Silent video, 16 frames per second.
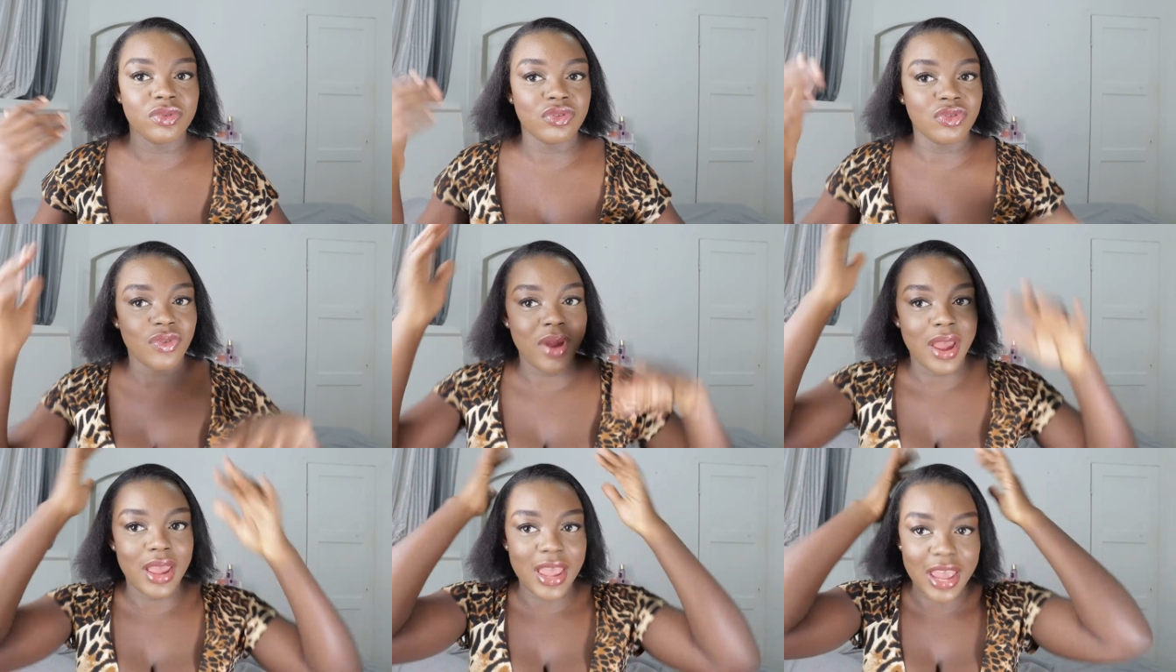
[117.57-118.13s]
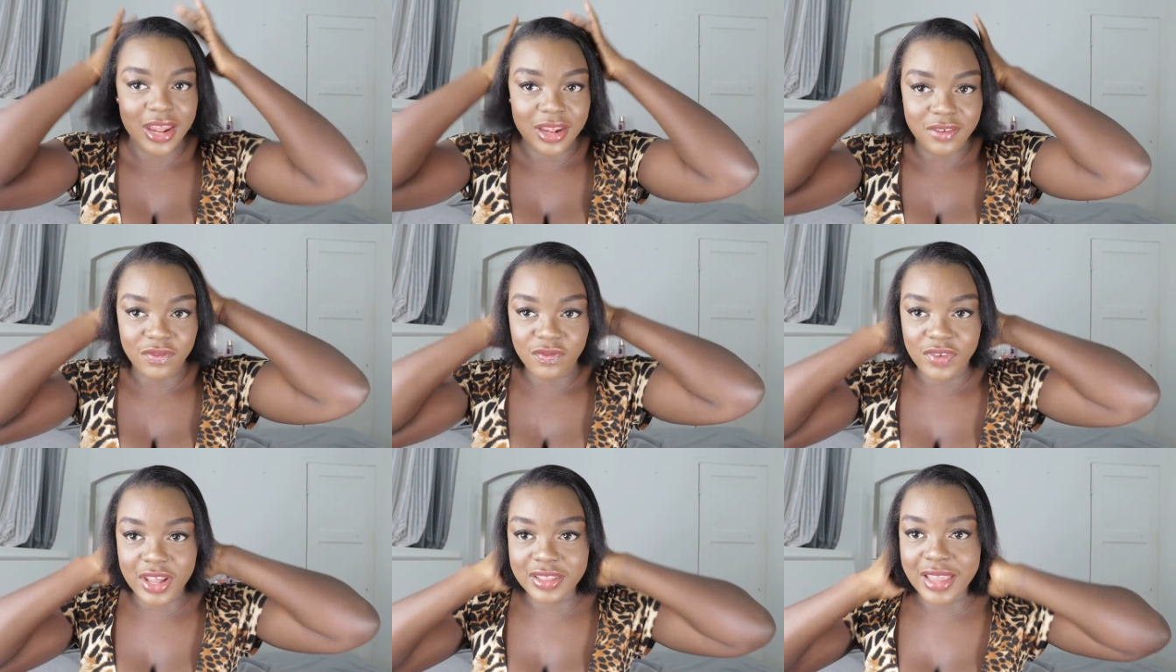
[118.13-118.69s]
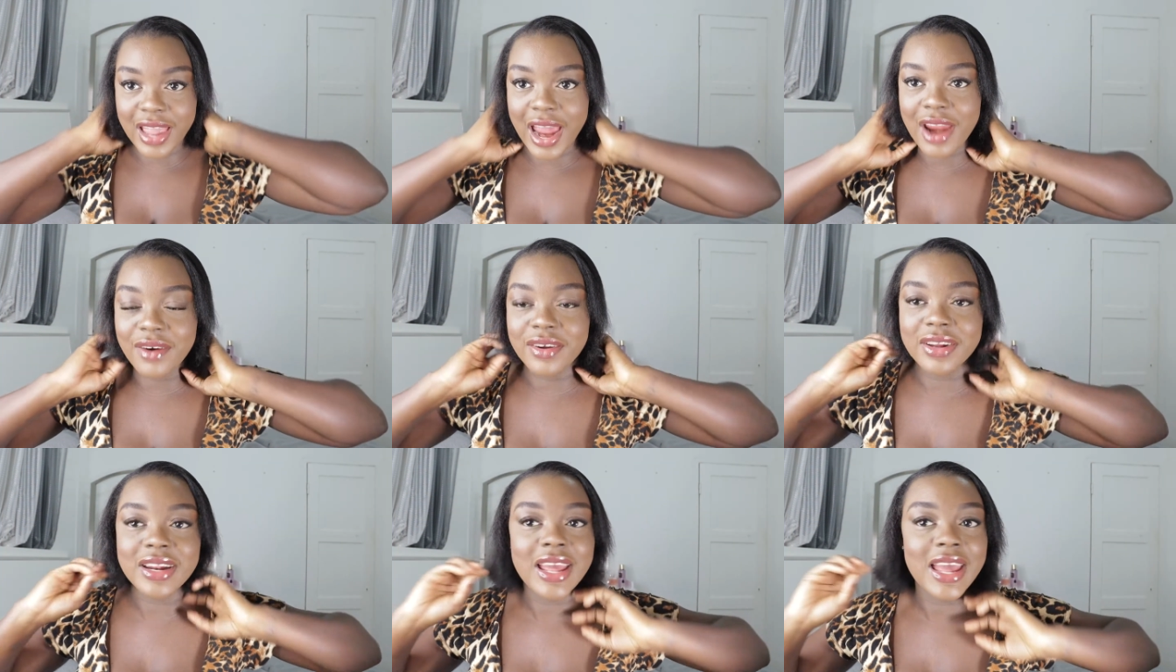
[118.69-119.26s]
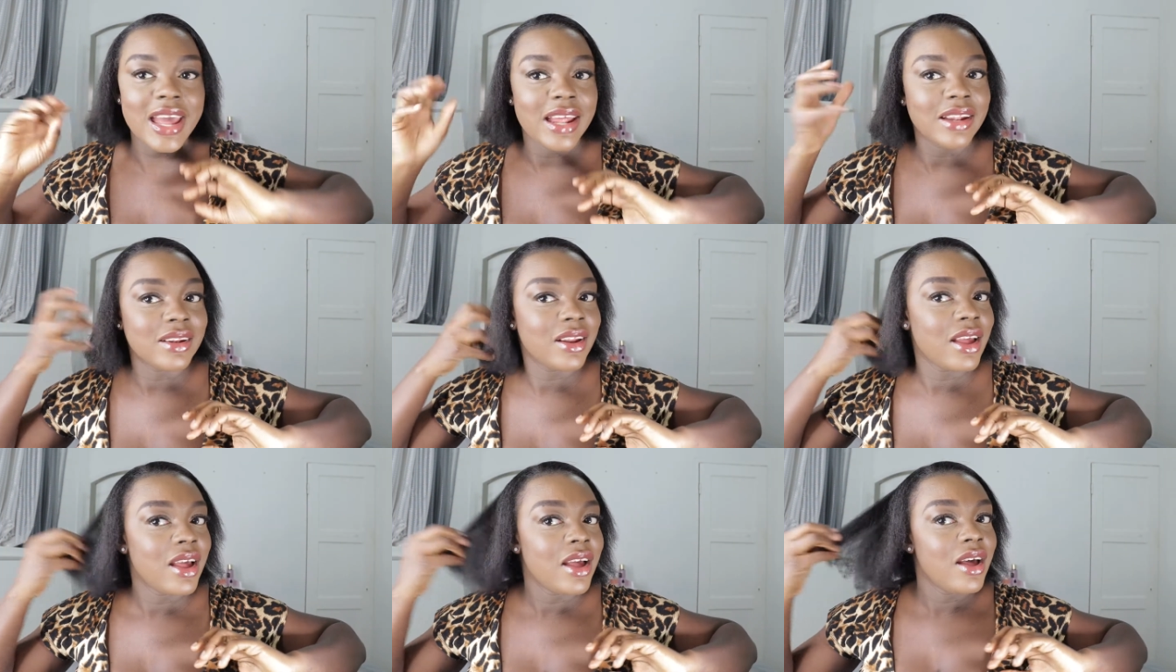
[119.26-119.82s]
dry and flat iron
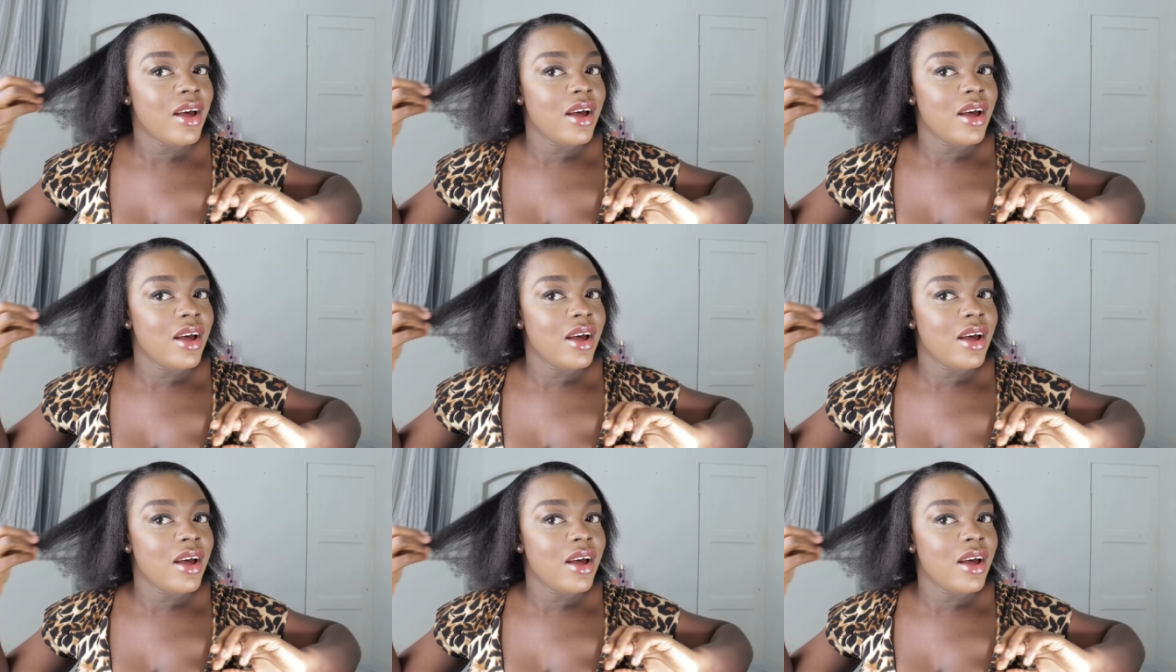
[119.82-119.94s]
and